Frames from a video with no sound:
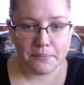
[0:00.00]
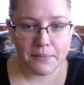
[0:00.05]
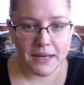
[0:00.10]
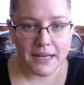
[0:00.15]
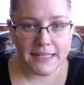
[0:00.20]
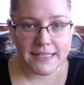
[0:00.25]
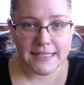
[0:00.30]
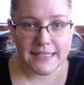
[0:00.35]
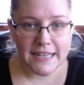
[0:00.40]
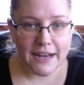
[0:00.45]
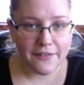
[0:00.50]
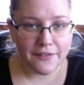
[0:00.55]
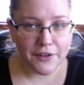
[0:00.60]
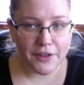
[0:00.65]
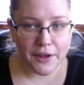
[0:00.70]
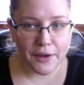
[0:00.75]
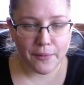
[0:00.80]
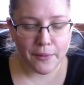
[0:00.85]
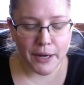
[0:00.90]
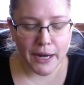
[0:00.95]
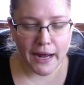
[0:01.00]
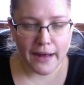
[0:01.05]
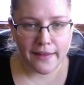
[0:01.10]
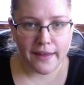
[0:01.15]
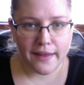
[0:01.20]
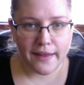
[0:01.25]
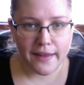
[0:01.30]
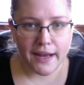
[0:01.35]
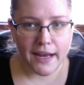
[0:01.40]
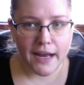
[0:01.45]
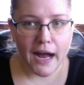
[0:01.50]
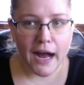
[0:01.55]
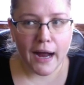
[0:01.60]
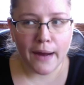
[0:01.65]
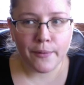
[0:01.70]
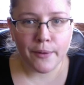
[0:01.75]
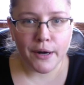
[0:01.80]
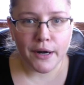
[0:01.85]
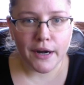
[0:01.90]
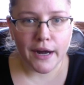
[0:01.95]
is definitely what I think. I
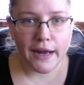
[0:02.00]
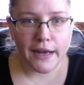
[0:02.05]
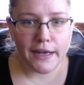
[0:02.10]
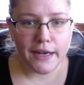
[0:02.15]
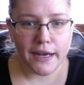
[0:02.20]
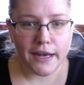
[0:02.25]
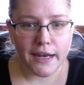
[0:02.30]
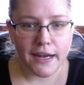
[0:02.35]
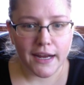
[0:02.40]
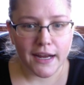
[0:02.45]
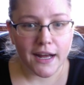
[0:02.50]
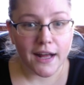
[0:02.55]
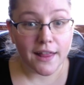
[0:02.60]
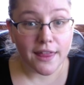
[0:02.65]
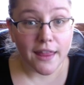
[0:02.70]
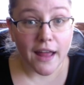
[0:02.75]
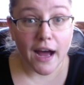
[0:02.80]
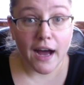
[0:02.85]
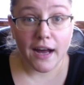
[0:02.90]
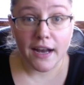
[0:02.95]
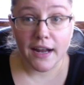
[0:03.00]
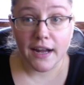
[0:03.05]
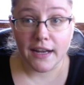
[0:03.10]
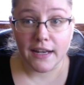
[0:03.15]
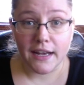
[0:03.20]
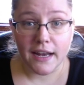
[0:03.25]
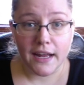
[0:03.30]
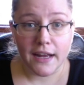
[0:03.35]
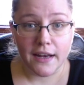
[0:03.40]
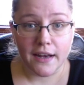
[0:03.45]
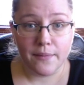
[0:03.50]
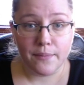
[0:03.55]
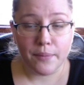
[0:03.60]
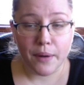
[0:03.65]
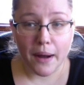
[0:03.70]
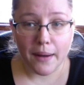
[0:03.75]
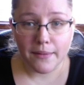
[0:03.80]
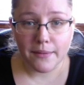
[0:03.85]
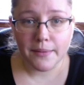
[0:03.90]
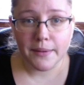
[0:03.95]
work at knitting a lot. I knit
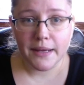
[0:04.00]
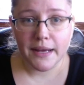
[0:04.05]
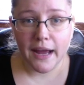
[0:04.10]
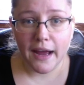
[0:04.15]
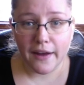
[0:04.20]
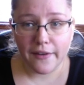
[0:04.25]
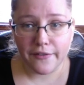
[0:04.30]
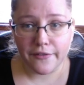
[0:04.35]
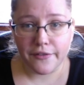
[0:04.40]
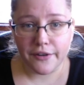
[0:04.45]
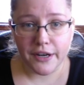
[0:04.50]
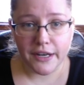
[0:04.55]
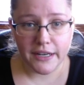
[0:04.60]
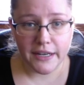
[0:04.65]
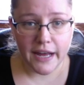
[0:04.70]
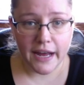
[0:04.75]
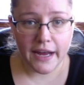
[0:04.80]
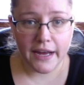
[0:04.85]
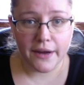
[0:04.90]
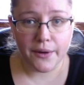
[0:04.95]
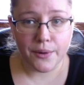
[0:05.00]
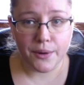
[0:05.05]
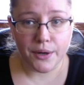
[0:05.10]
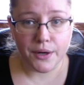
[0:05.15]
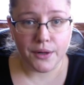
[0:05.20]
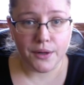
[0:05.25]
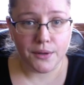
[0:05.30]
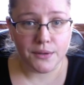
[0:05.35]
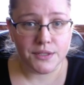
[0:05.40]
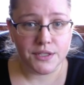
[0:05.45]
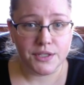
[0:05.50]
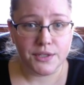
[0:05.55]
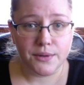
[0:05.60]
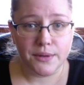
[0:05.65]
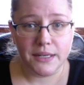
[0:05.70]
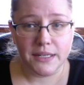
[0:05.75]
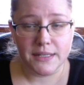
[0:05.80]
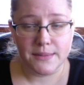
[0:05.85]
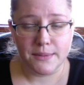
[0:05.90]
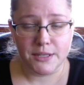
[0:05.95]
probably every day or close to
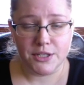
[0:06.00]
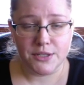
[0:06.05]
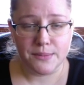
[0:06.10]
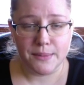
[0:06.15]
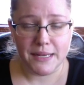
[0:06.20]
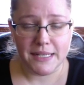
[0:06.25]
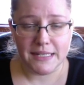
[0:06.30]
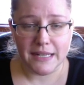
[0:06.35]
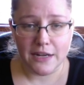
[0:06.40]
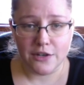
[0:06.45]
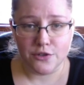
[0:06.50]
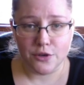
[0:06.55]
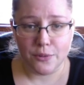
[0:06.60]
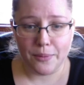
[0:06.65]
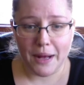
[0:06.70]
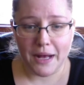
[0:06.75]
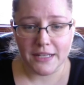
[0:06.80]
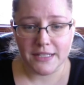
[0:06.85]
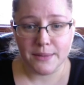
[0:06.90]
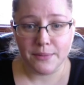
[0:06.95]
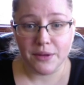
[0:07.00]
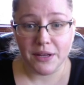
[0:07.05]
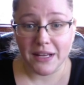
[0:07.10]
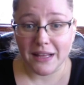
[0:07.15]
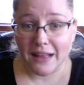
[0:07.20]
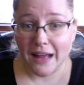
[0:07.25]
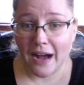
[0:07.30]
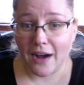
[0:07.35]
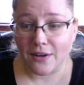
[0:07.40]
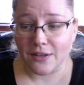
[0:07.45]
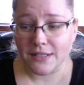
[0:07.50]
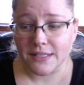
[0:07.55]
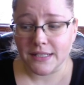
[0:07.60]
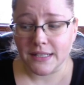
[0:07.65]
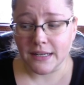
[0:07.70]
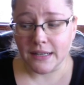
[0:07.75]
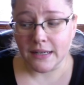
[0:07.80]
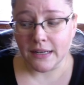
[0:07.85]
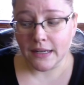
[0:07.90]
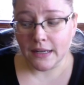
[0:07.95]
it, as much as my schedule possibly allows.
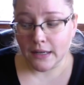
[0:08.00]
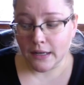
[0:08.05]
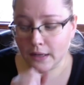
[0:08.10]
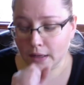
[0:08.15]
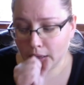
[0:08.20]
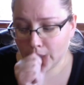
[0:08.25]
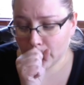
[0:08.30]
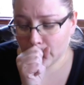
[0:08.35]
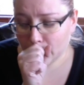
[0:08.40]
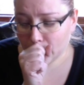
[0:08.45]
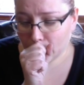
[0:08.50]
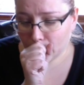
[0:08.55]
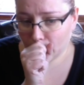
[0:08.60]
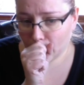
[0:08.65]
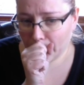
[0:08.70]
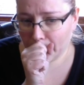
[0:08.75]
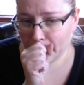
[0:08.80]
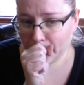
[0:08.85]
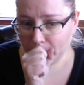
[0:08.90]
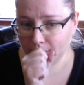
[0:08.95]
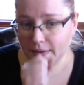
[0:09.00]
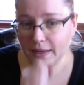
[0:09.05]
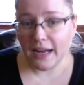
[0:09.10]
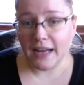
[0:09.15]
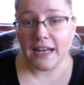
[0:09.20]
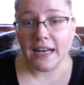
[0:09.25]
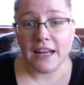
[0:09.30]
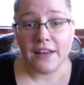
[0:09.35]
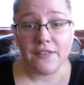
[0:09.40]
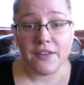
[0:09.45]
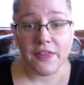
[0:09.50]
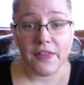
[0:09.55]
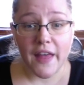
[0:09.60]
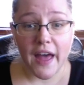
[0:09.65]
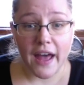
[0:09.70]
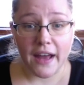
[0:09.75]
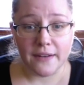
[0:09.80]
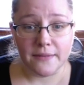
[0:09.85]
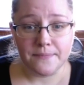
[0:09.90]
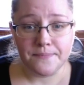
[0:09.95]
And even
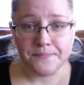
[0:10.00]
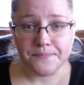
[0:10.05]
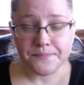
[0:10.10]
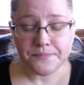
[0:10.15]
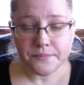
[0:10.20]
then,